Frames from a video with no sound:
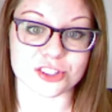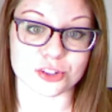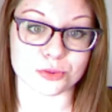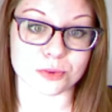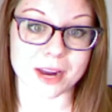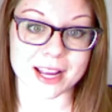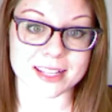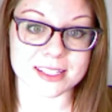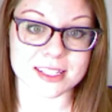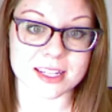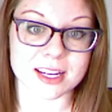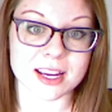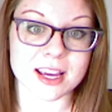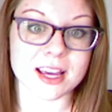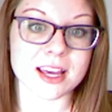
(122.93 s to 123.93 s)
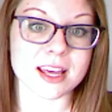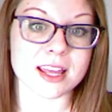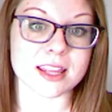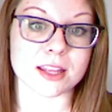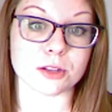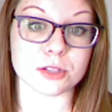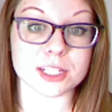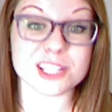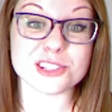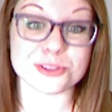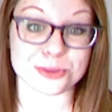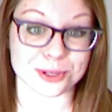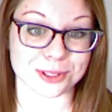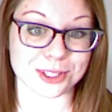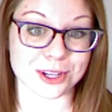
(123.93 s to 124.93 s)
to rest. The list
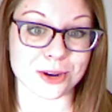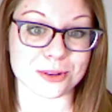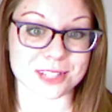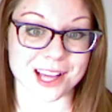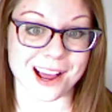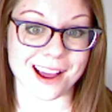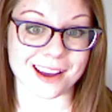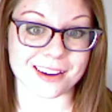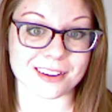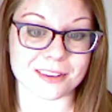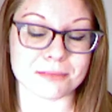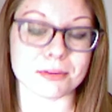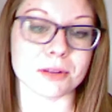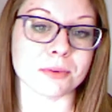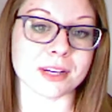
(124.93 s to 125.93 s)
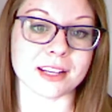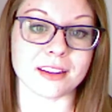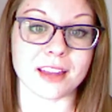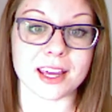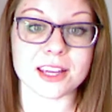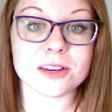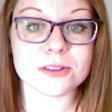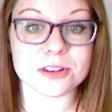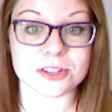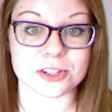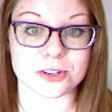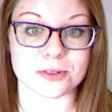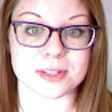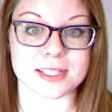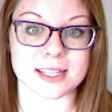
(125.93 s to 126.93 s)
really goes on, but what I'd like you to
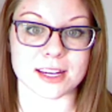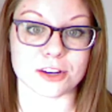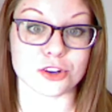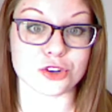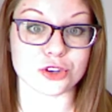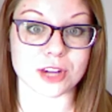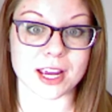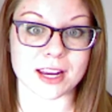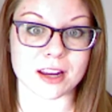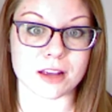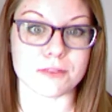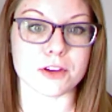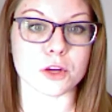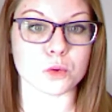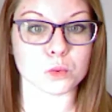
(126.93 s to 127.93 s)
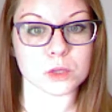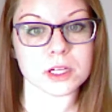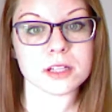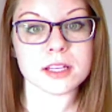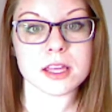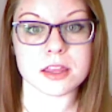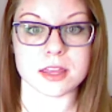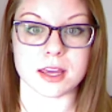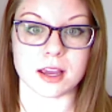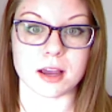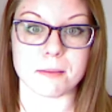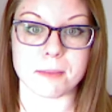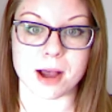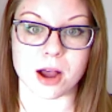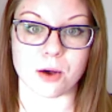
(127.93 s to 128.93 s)
do is get creative and really think
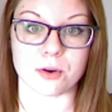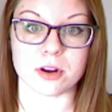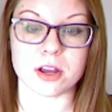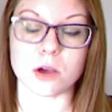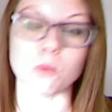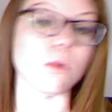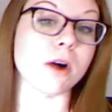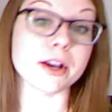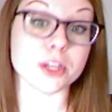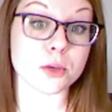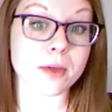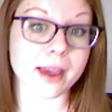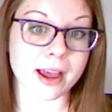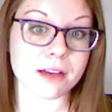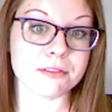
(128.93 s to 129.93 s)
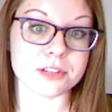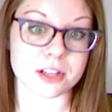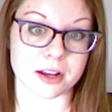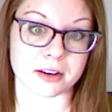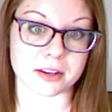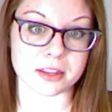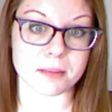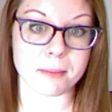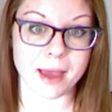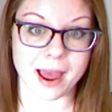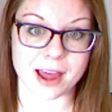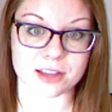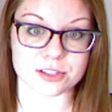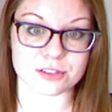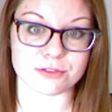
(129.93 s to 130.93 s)
about what you have done in the
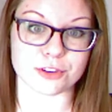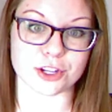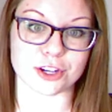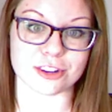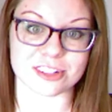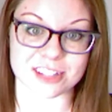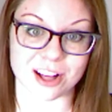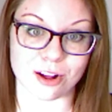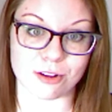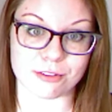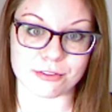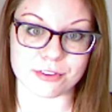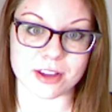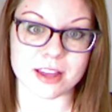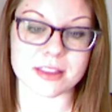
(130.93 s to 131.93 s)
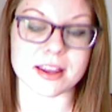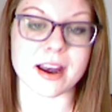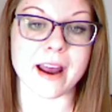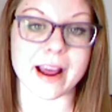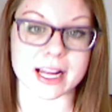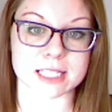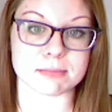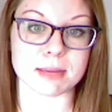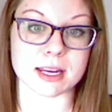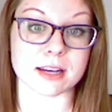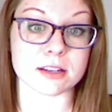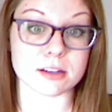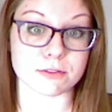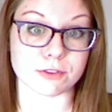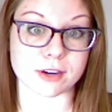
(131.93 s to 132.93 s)
past for yourself that has made a
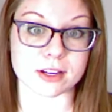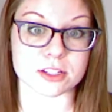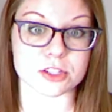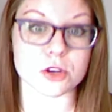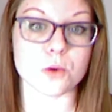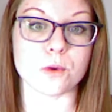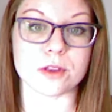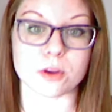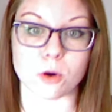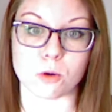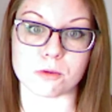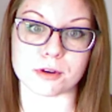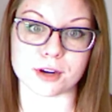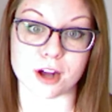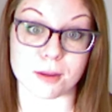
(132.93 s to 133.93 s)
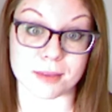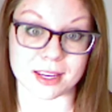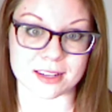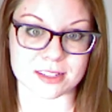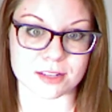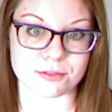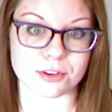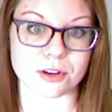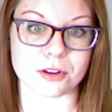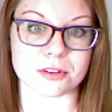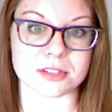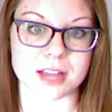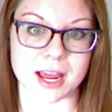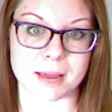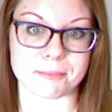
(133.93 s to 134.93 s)
difference with overcoming a difficult
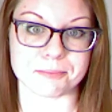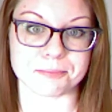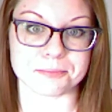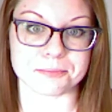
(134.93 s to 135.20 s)
time.